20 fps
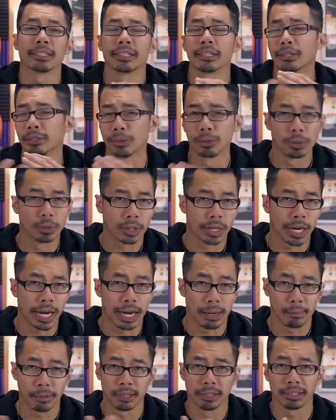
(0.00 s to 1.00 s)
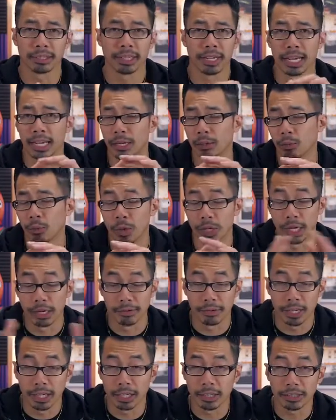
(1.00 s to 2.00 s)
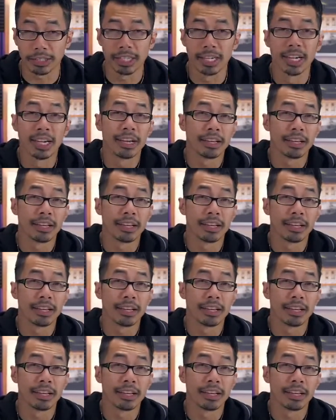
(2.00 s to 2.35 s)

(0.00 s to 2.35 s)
the dual cameras, and whatever else.